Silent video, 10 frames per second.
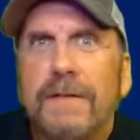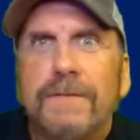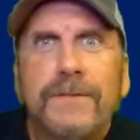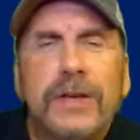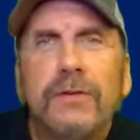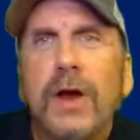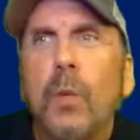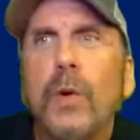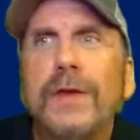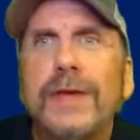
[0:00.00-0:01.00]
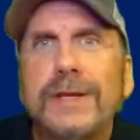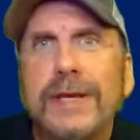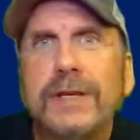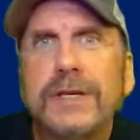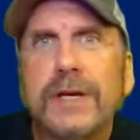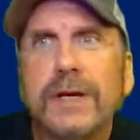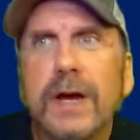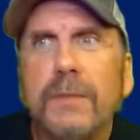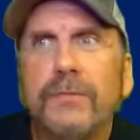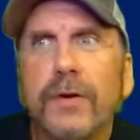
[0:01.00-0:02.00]
figuring out where that data is going to
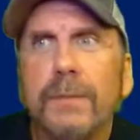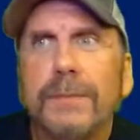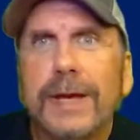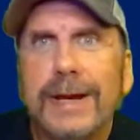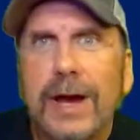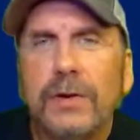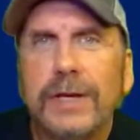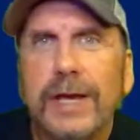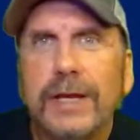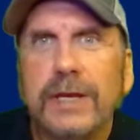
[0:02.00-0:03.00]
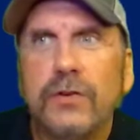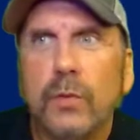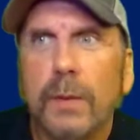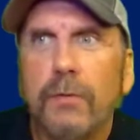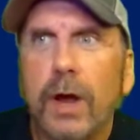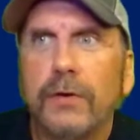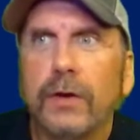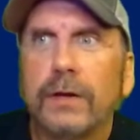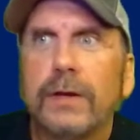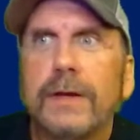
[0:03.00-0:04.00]
come from and how to get it into our project.